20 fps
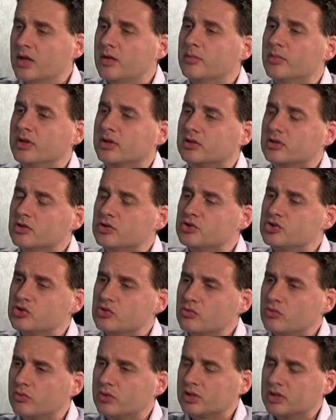but could
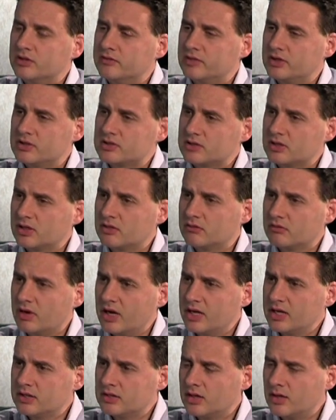you convincingly
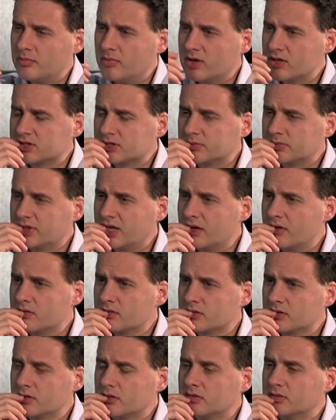write a Muslim
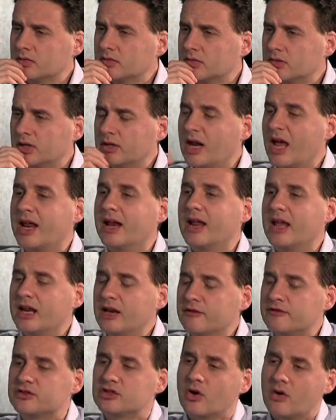character?
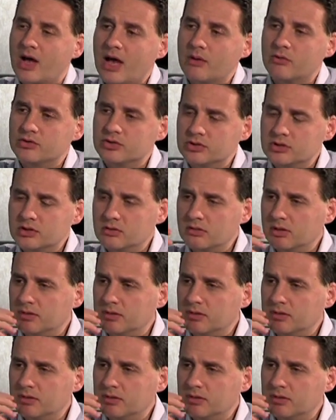And if so, how would you do it?